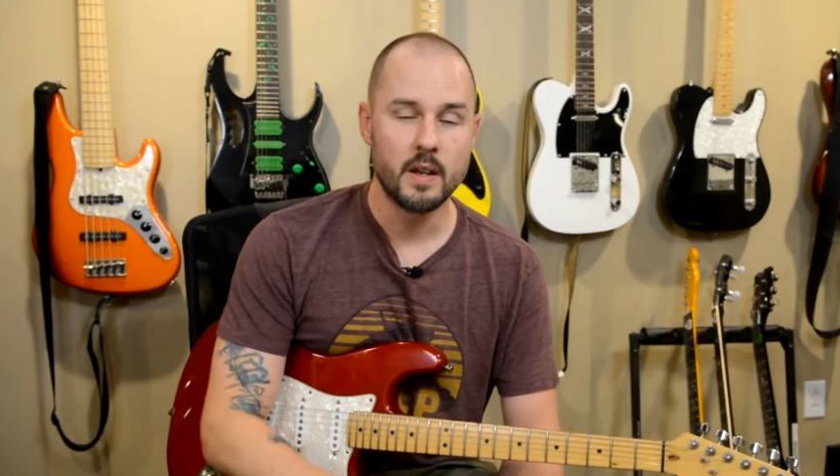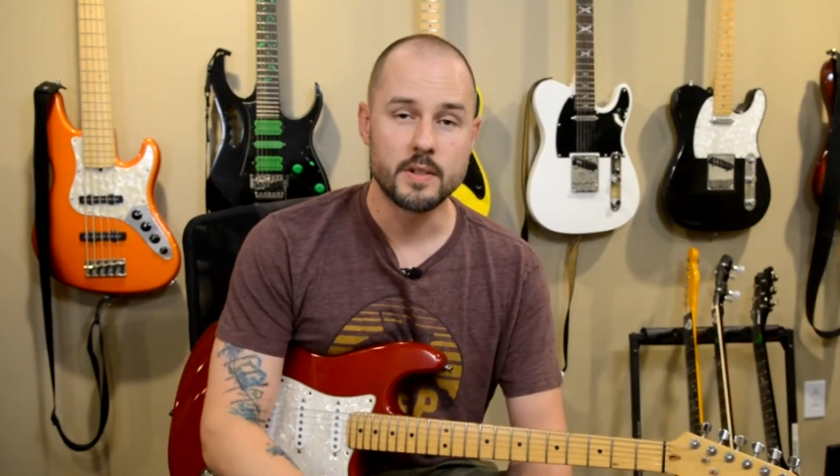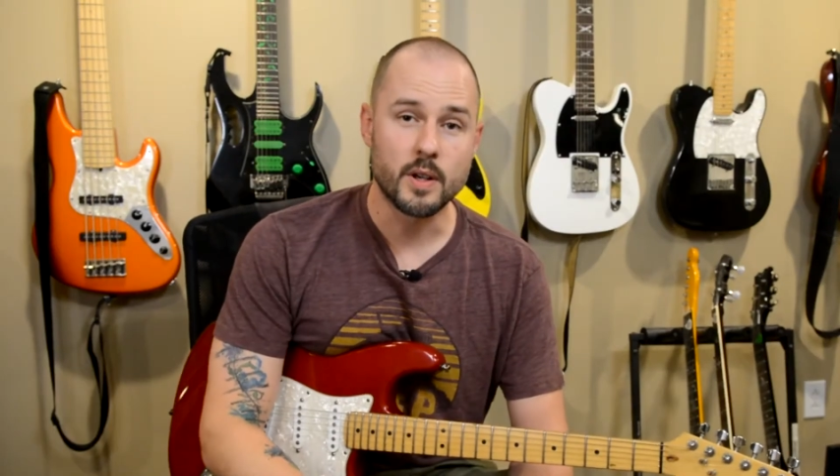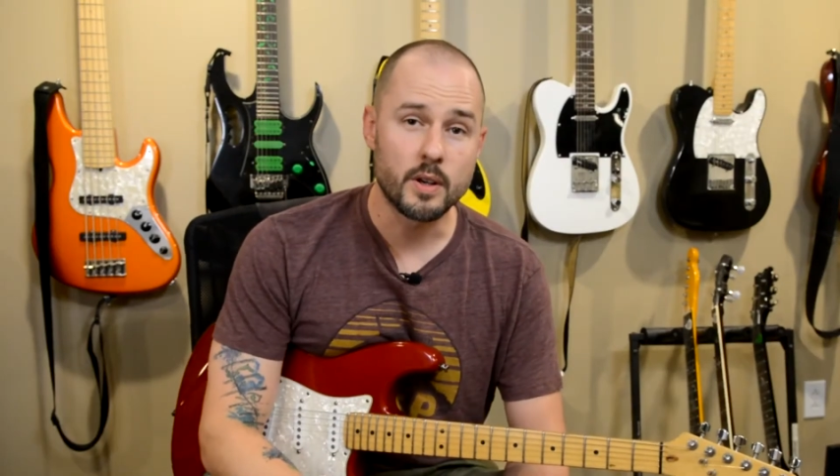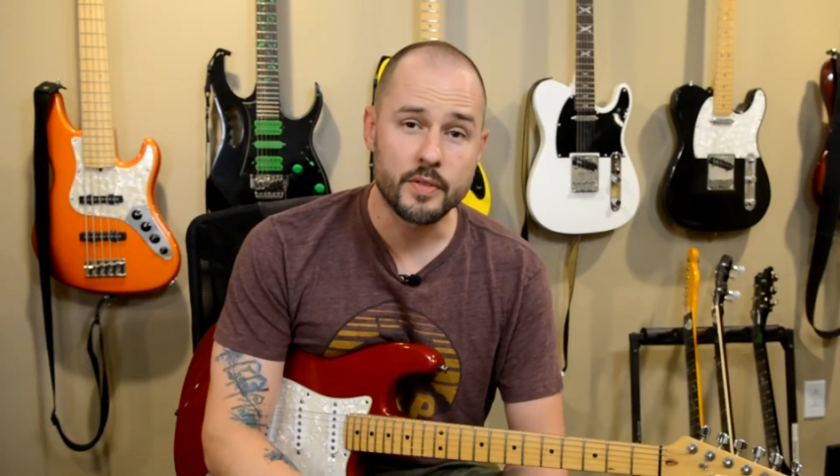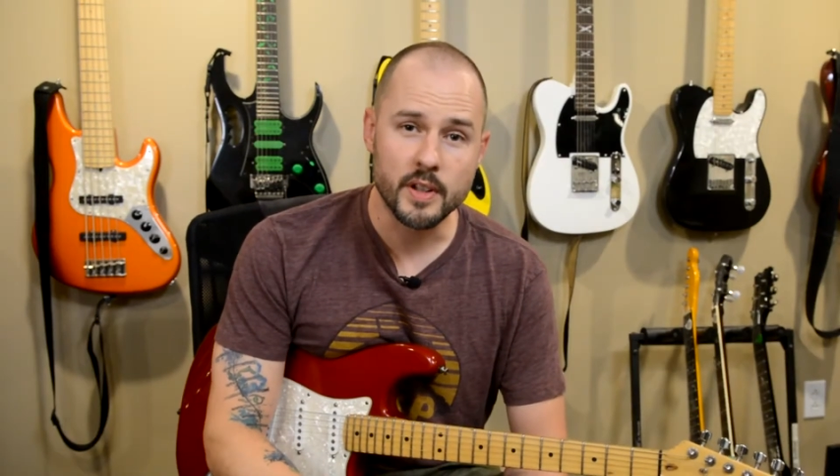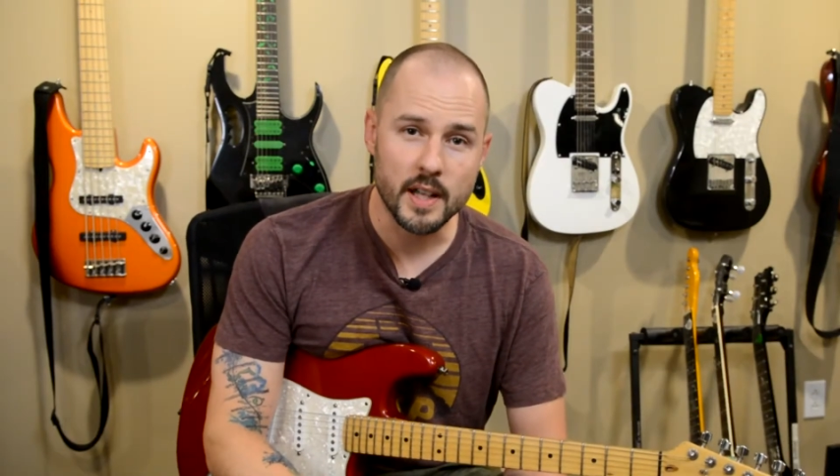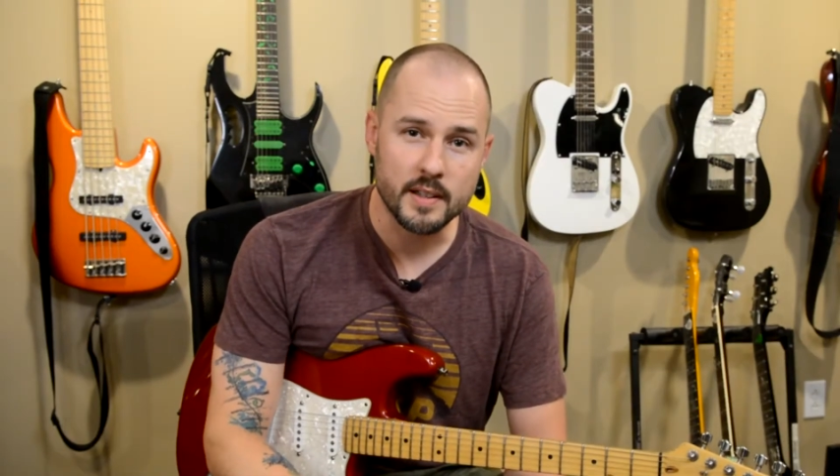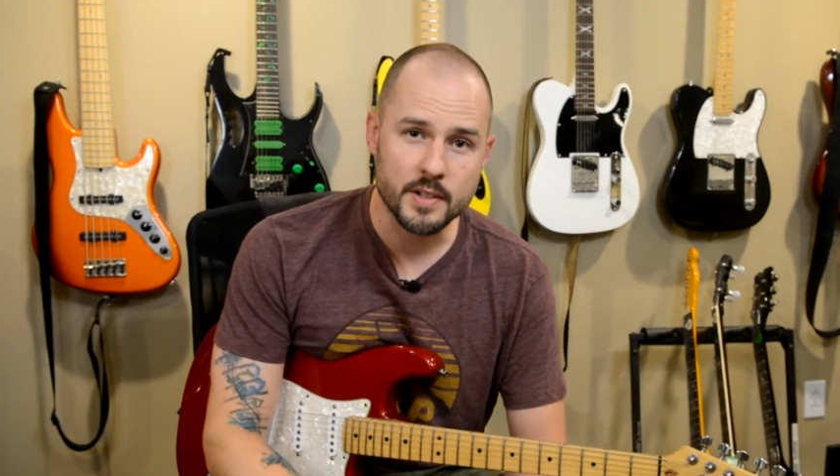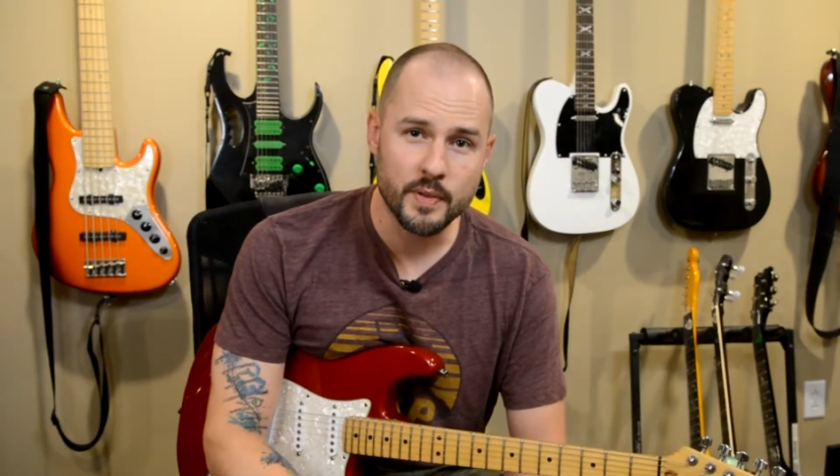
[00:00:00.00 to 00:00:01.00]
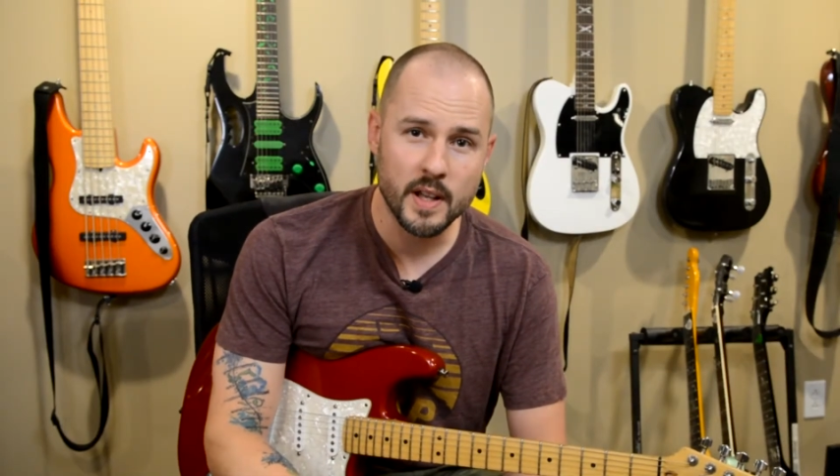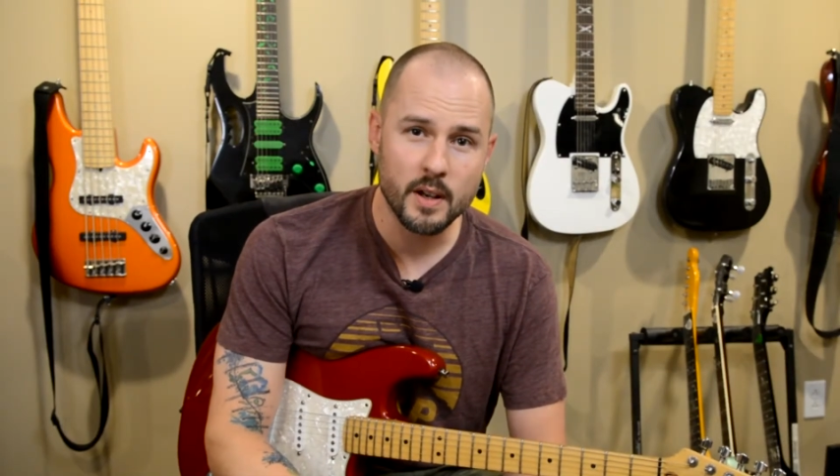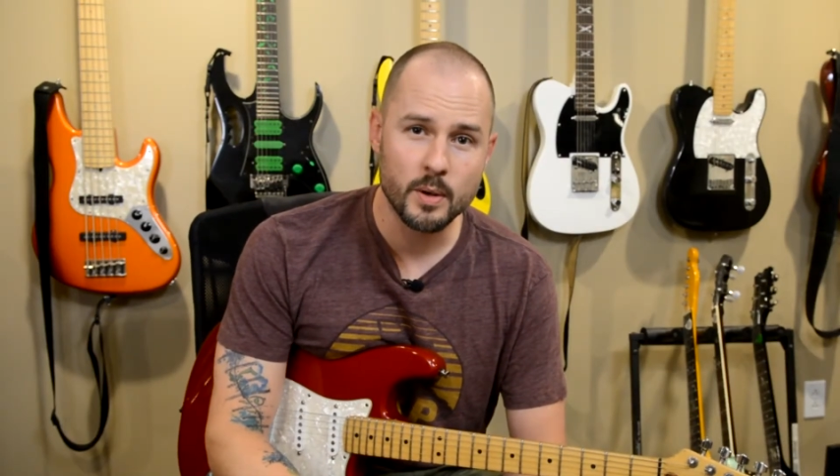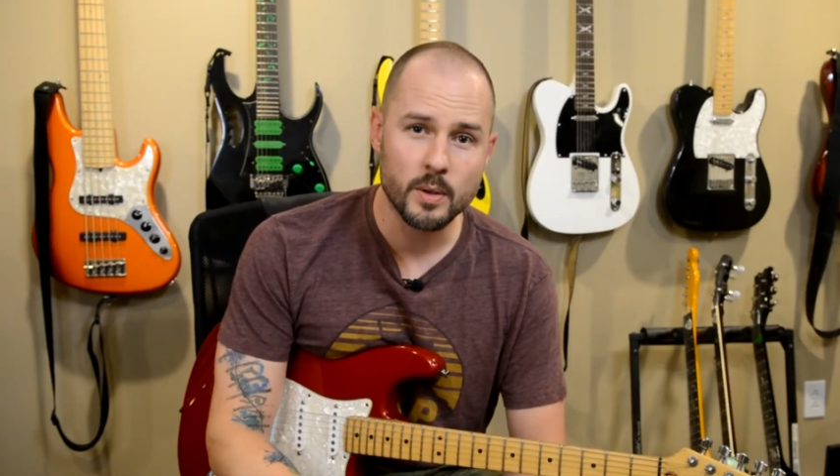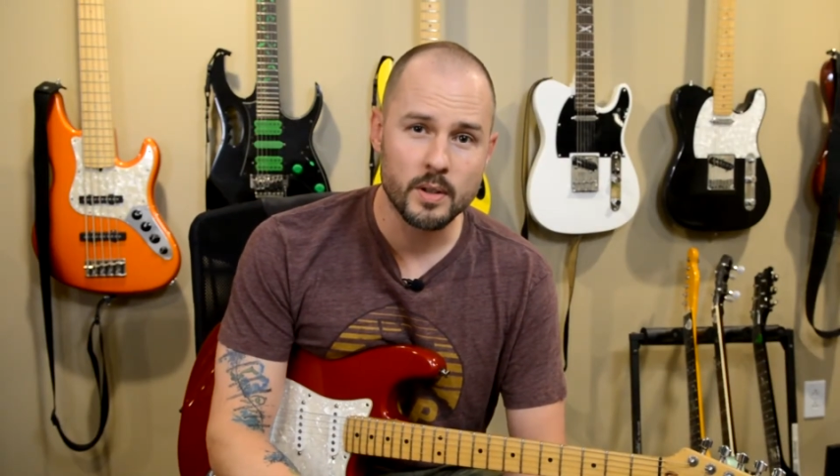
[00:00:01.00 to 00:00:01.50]
So if you like this
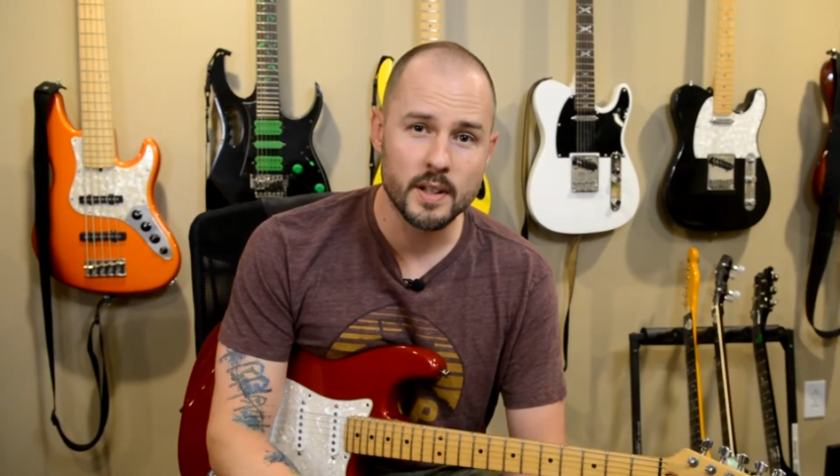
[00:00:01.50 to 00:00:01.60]
video,